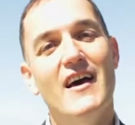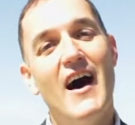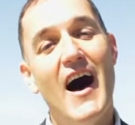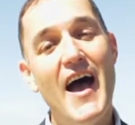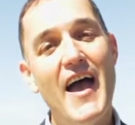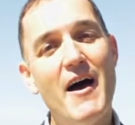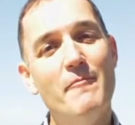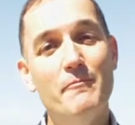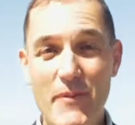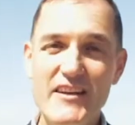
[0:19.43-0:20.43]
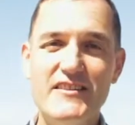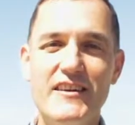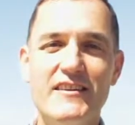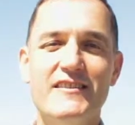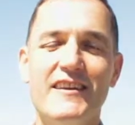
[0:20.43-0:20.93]
I am based
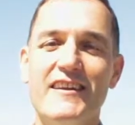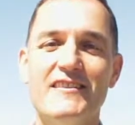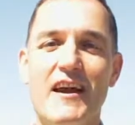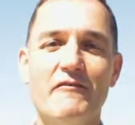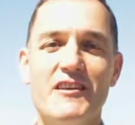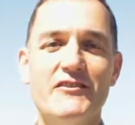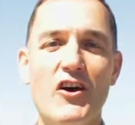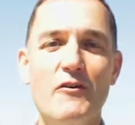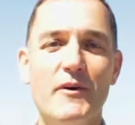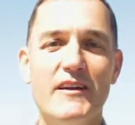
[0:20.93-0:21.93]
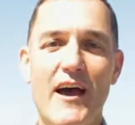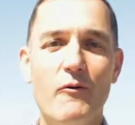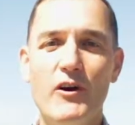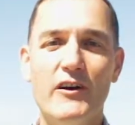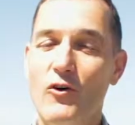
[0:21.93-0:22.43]
in Sydney in San Francisco, but I
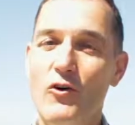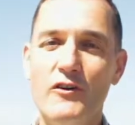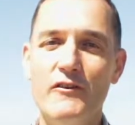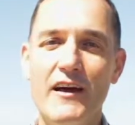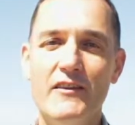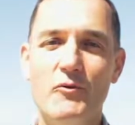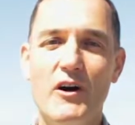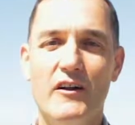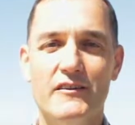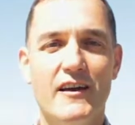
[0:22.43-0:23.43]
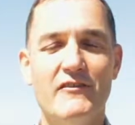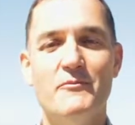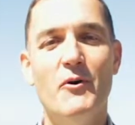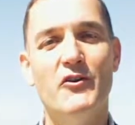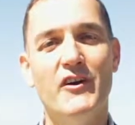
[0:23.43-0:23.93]
work all around the world, and I've
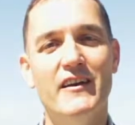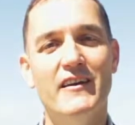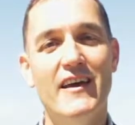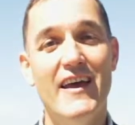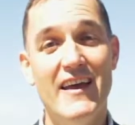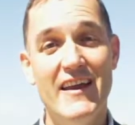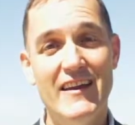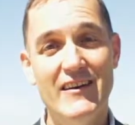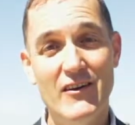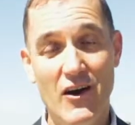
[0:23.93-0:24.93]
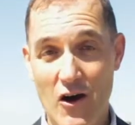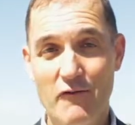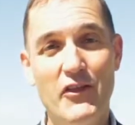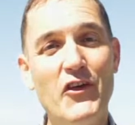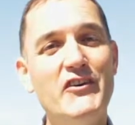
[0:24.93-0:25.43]
spoken in
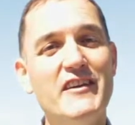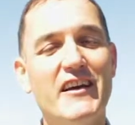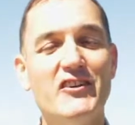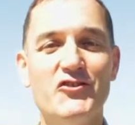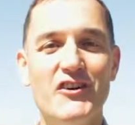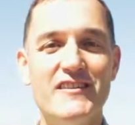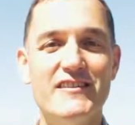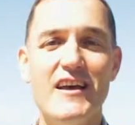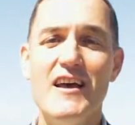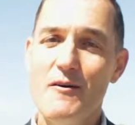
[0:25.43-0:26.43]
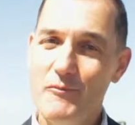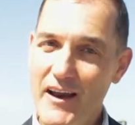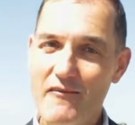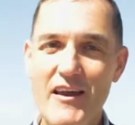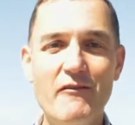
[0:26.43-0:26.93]
over 30 countries, but
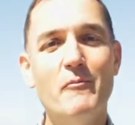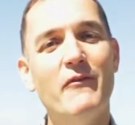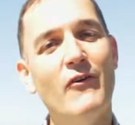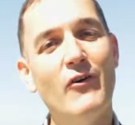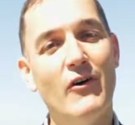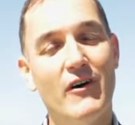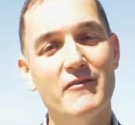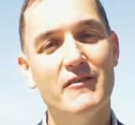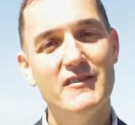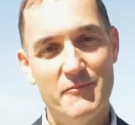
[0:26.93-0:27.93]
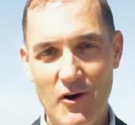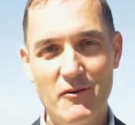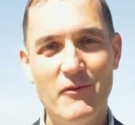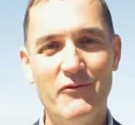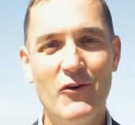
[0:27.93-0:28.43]
I've never before
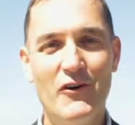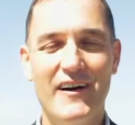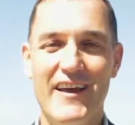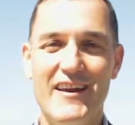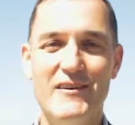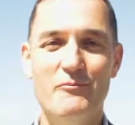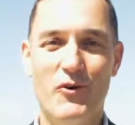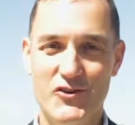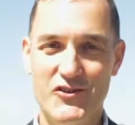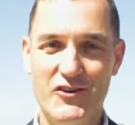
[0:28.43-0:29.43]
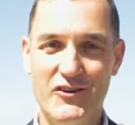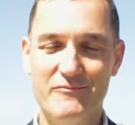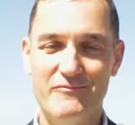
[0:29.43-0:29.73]
spoken before in Portugal.